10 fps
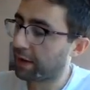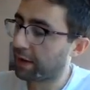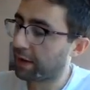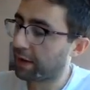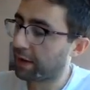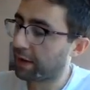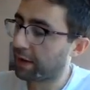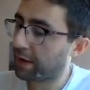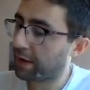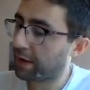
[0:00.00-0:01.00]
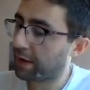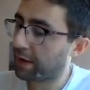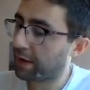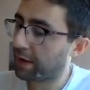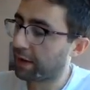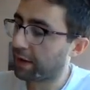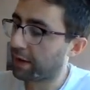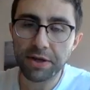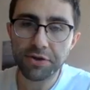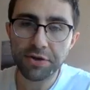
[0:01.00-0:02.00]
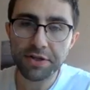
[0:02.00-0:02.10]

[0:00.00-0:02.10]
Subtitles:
So you need to make sure you're